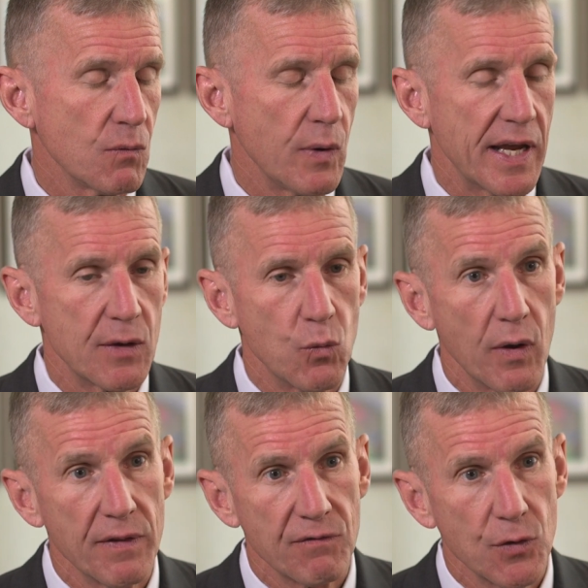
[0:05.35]
We had
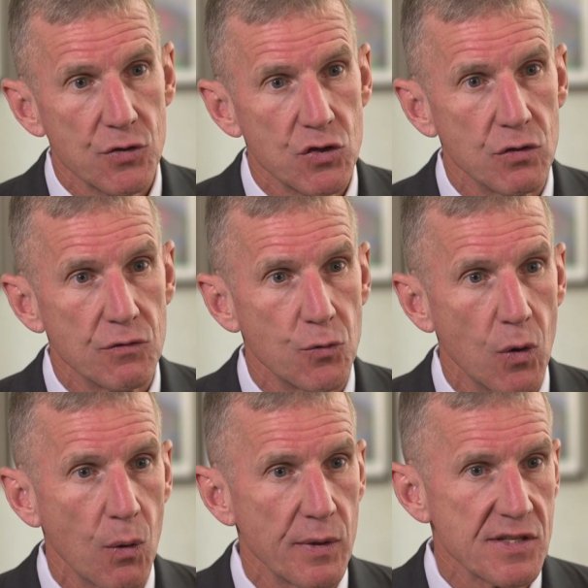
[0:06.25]
won the first Gulf
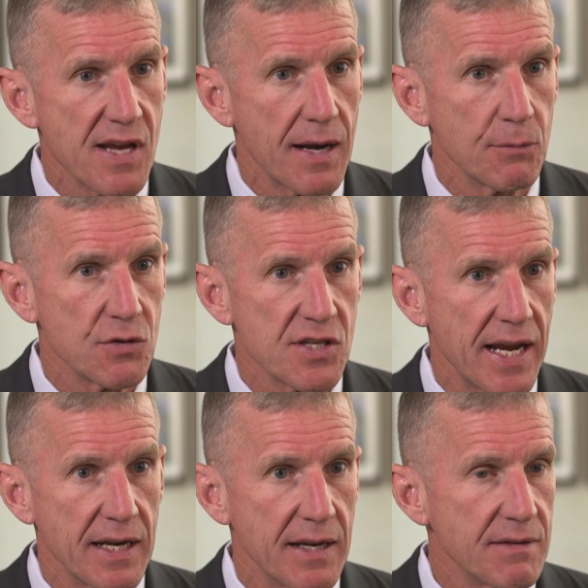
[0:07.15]
War when Saddam
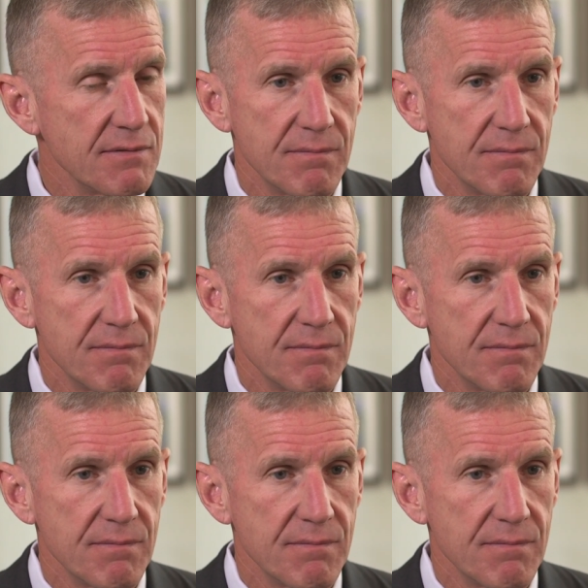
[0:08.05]
Hussein had